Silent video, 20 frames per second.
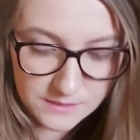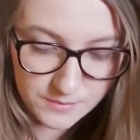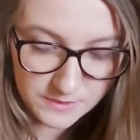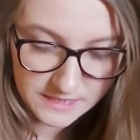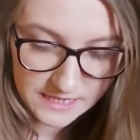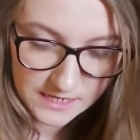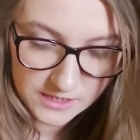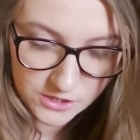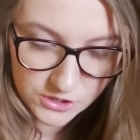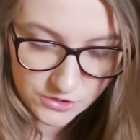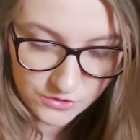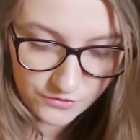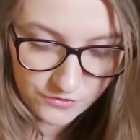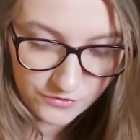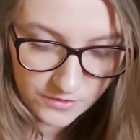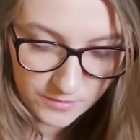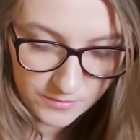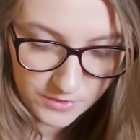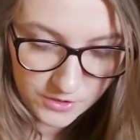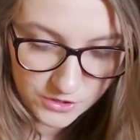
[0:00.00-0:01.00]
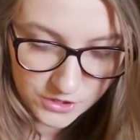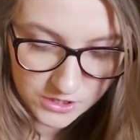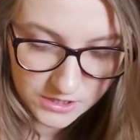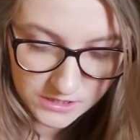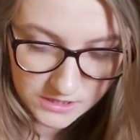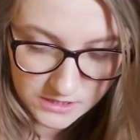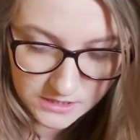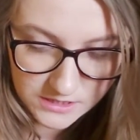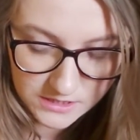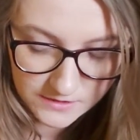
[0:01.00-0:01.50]
potential for
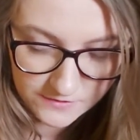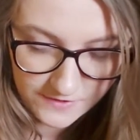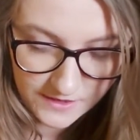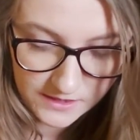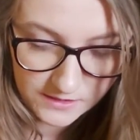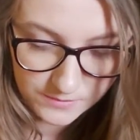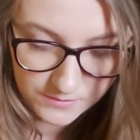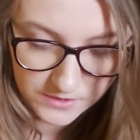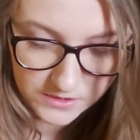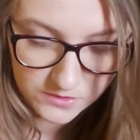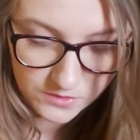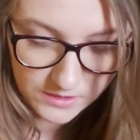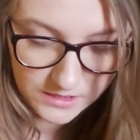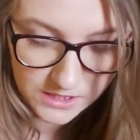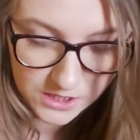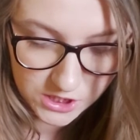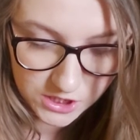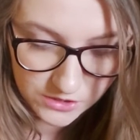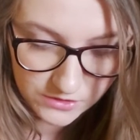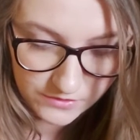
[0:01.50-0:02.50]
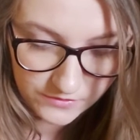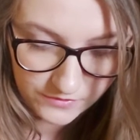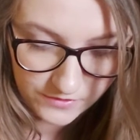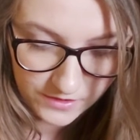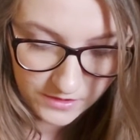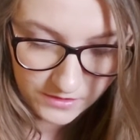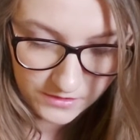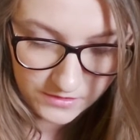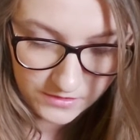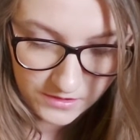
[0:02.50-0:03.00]
emotions to develop between the two of
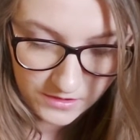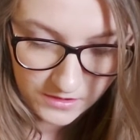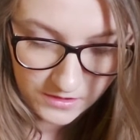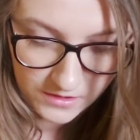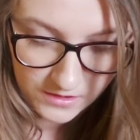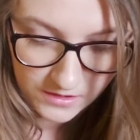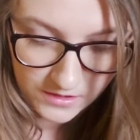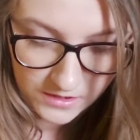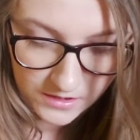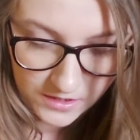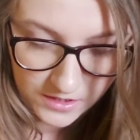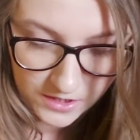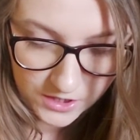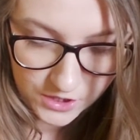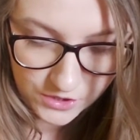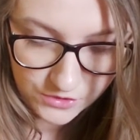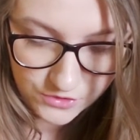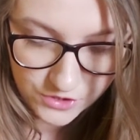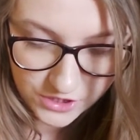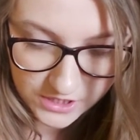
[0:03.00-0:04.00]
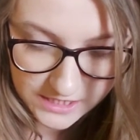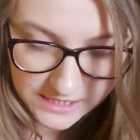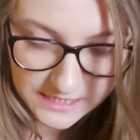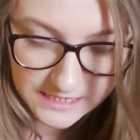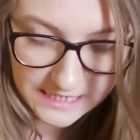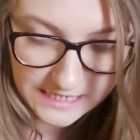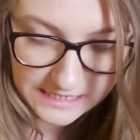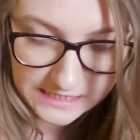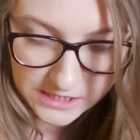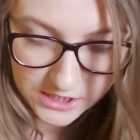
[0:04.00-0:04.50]
you. You just
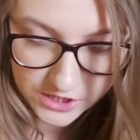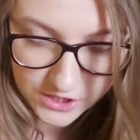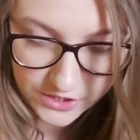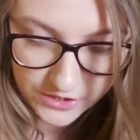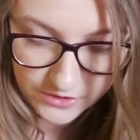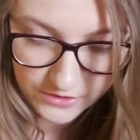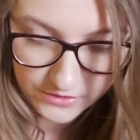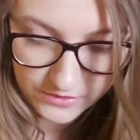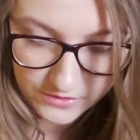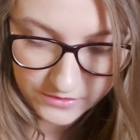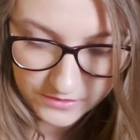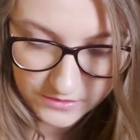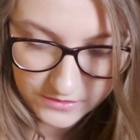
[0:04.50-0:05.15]
need to